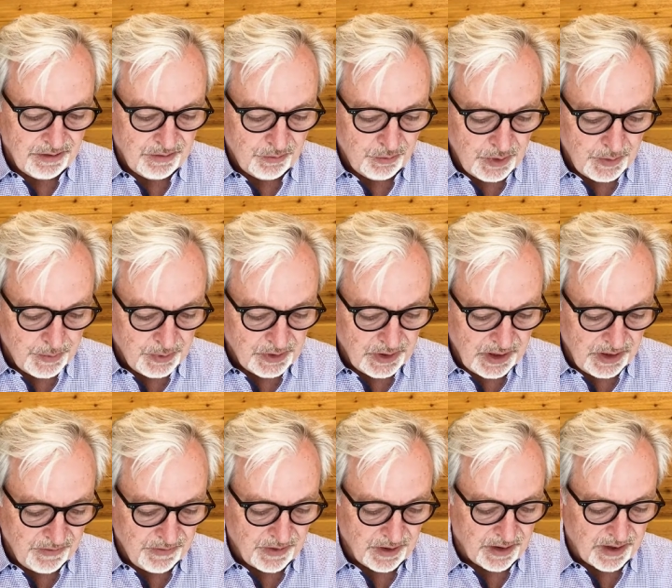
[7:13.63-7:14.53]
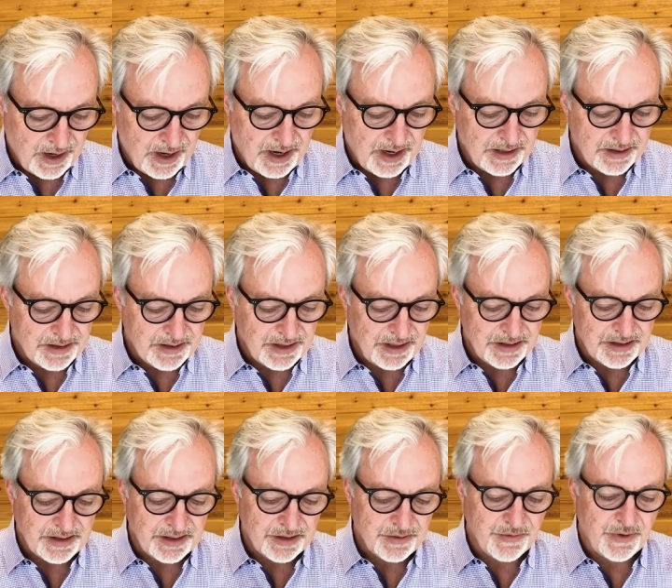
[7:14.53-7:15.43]
We believe that God
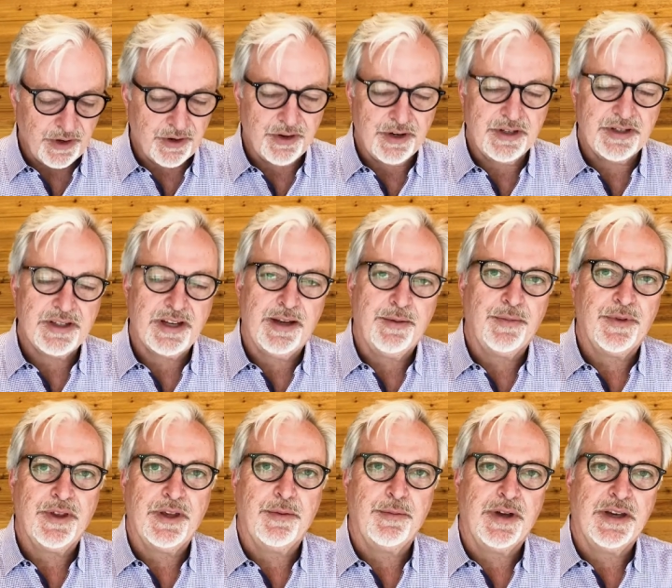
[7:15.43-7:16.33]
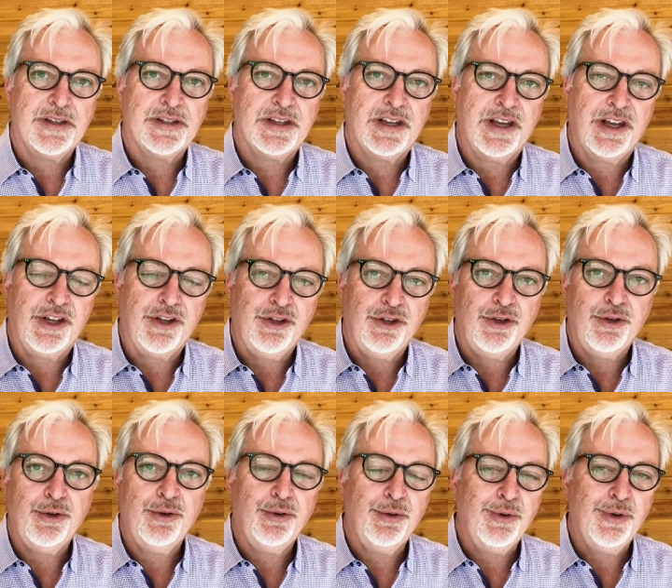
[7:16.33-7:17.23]
says this very same thing by saying,
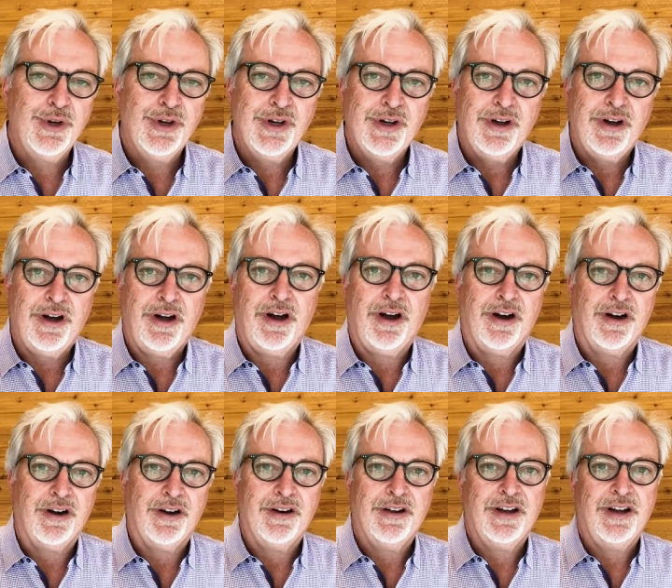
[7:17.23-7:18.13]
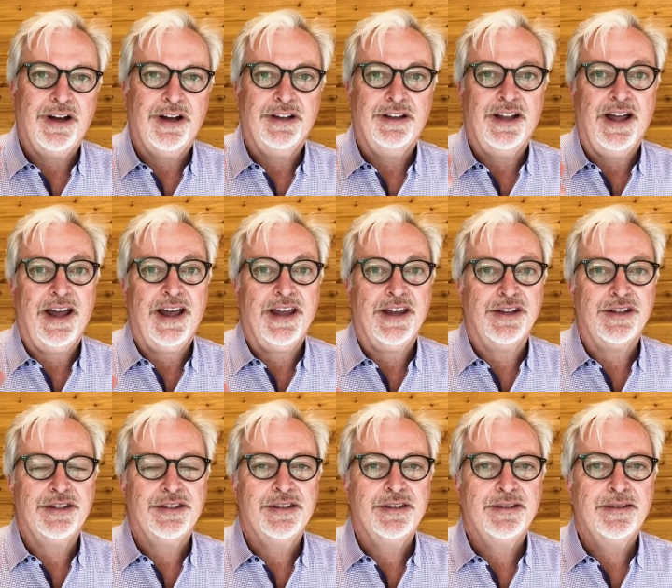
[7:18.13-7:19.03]
you are a
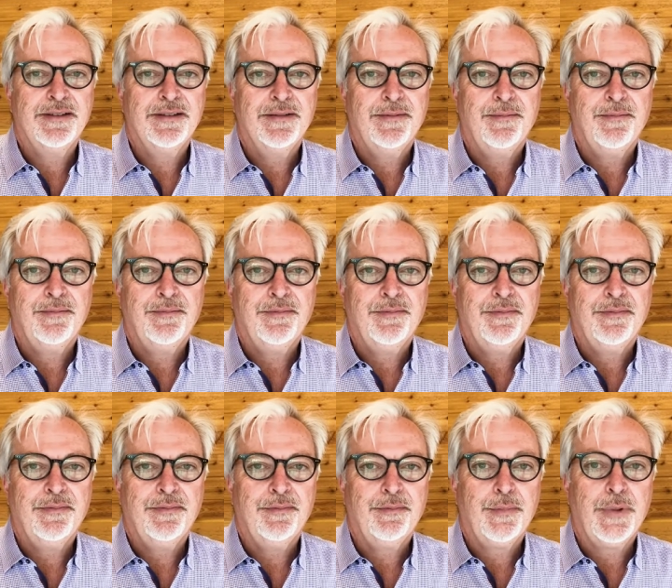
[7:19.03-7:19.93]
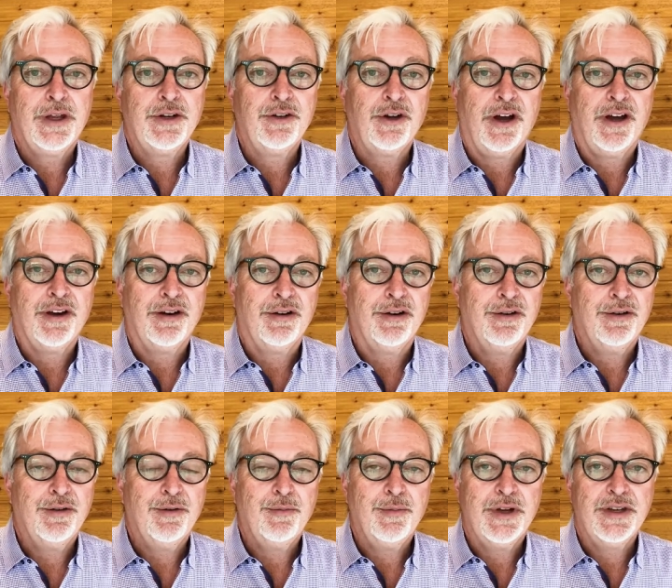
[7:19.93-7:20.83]
light, my daughter,
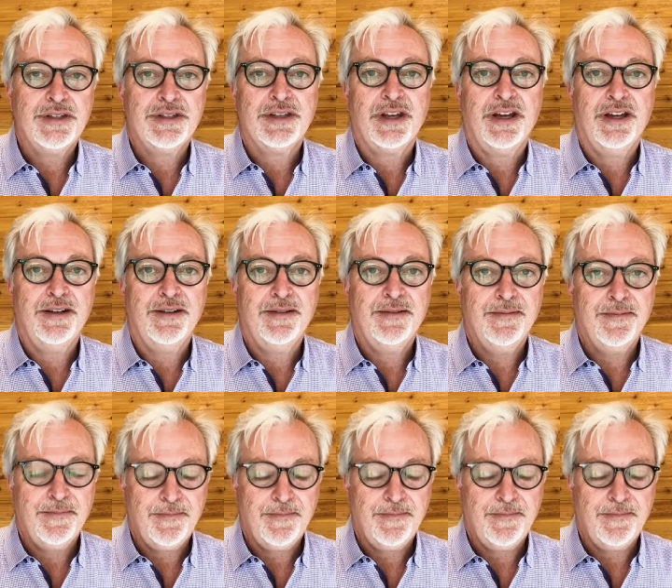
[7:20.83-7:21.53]
my son.